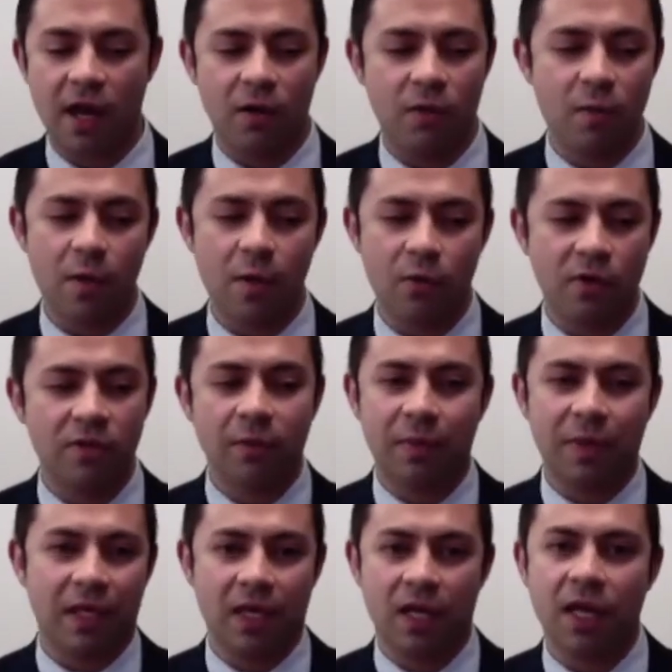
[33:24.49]
I remember at the
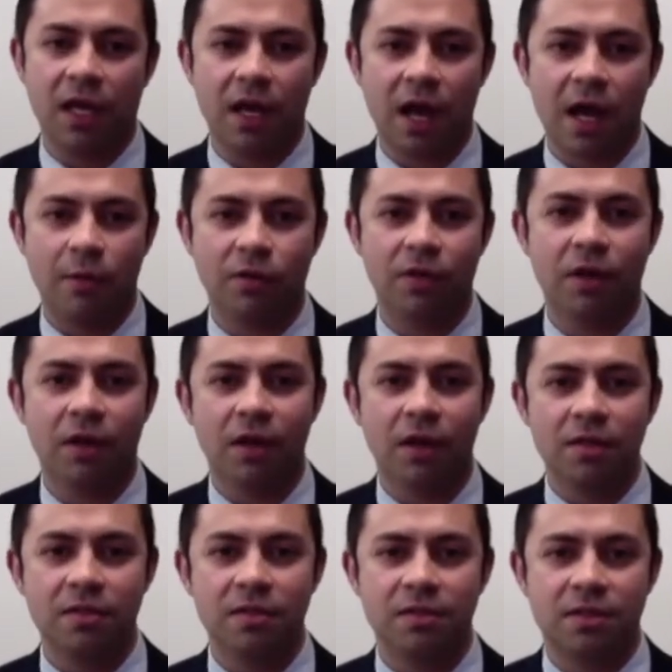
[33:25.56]
beginning, I would
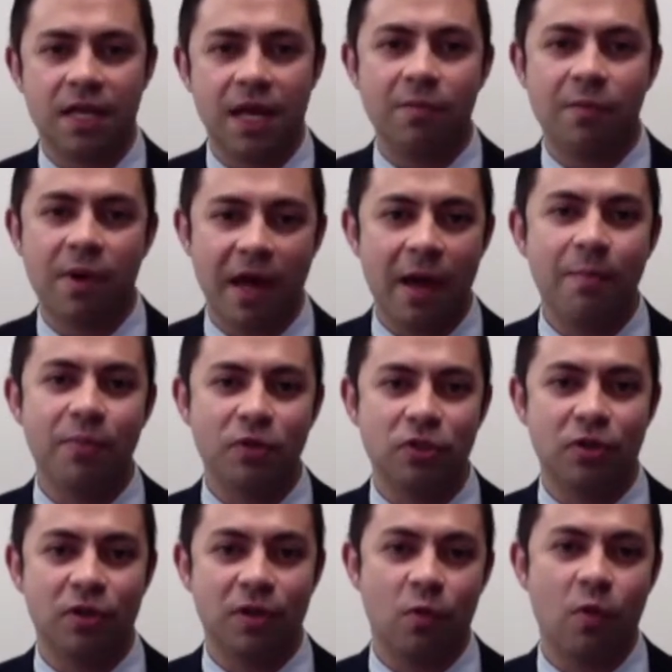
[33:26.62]
take my
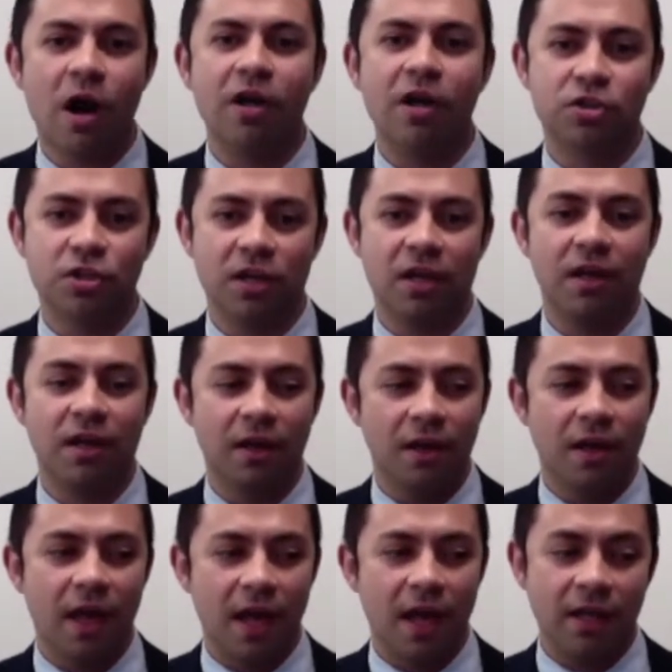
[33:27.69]
episode and watch it,
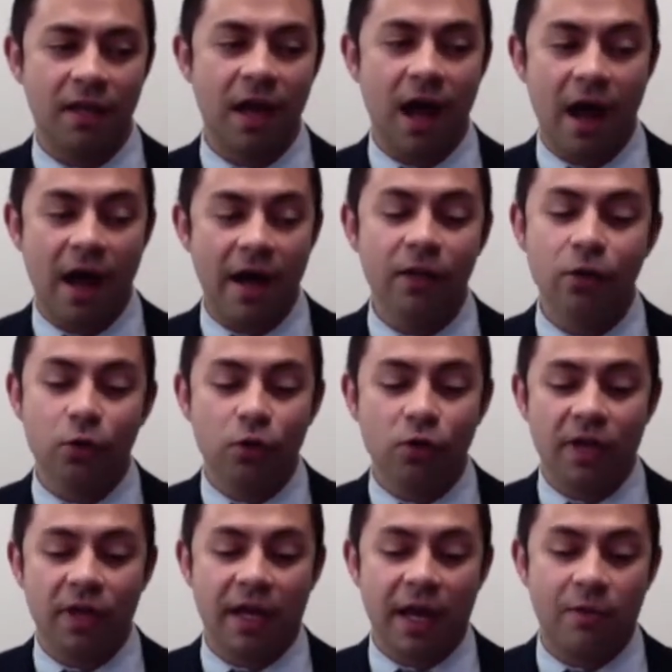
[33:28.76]
and I looked
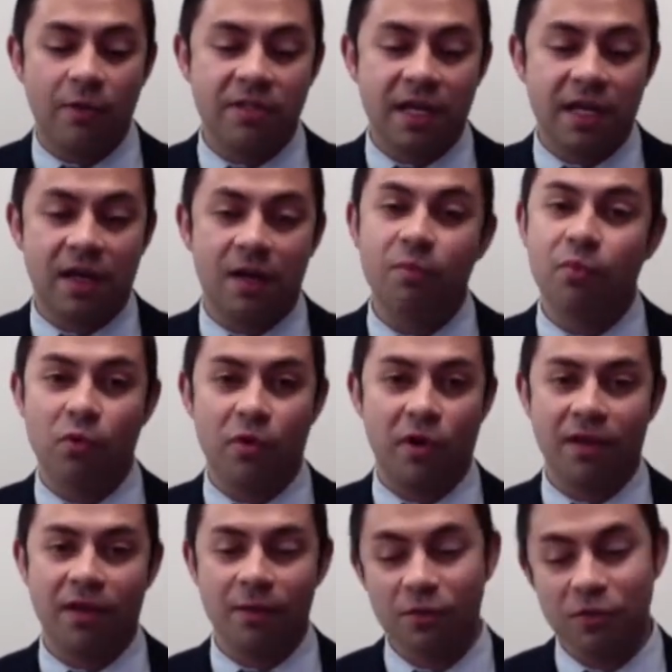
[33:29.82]
like I was at
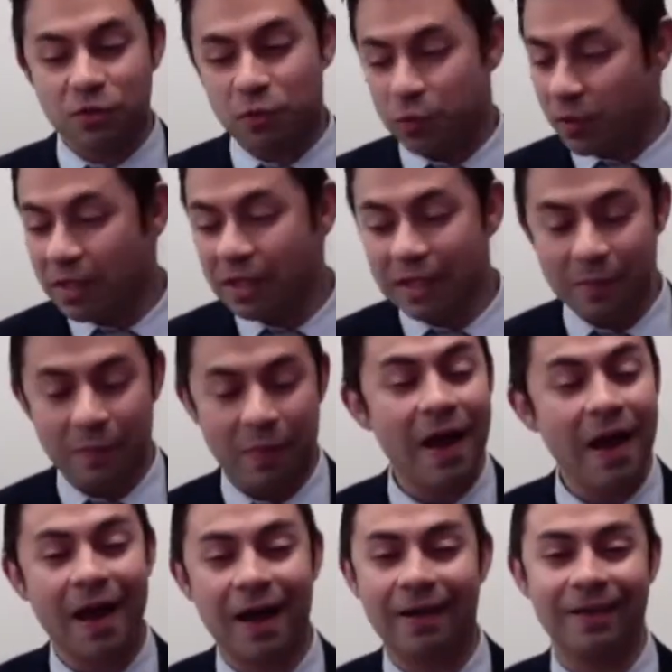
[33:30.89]
gunpoint. It was really
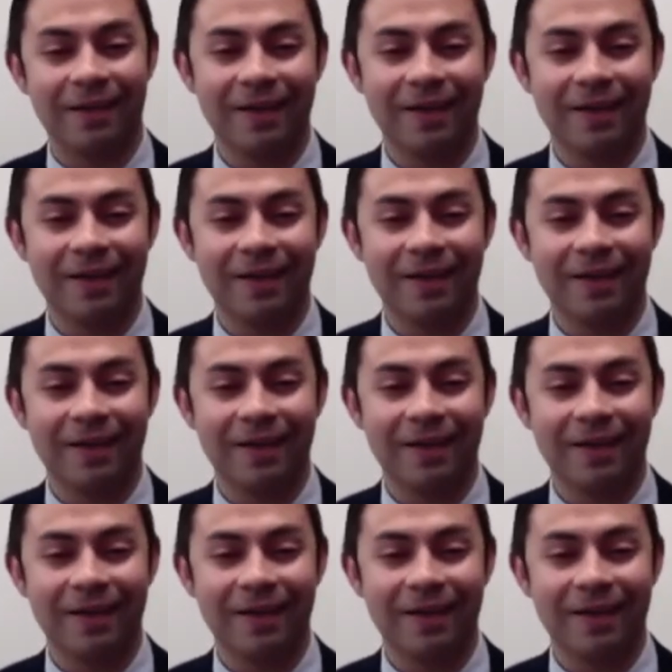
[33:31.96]
bad.